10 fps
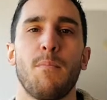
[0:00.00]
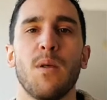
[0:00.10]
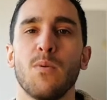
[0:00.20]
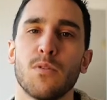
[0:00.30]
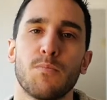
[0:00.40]

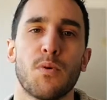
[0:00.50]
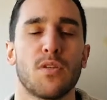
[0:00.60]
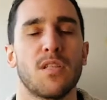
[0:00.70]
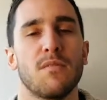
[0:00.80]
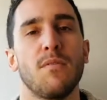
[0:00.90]
previous
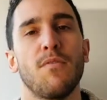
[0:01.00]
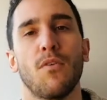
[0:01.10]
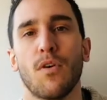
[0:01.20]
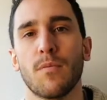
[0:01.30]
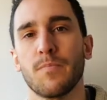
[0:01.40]
process
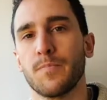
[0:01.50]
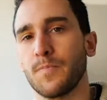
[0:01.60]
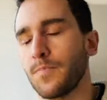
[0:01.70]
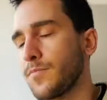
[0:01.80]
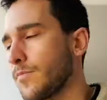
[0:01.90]
before.
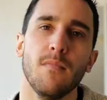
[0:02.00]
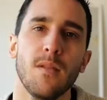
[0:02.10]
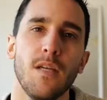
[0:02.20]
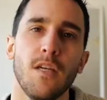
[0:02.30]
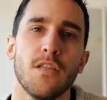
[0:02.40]

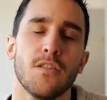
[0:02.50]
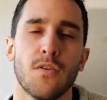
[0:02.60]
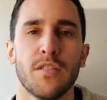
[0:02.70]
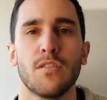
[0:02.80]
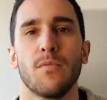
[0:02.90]
So
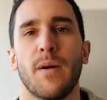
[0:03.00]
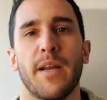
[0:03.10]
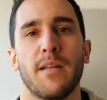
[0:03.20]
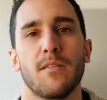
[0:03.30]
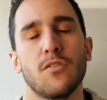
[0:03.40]
in
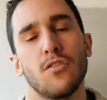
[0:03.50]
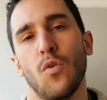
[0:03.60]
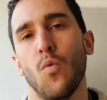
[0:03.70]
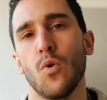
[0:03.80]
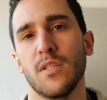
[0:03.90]
summary,
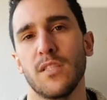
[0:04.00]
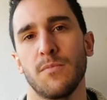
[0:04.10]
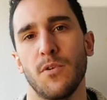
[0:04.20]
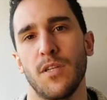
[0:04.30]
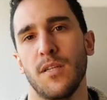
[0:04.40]
so what is
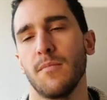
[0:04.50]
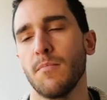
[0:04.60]
money?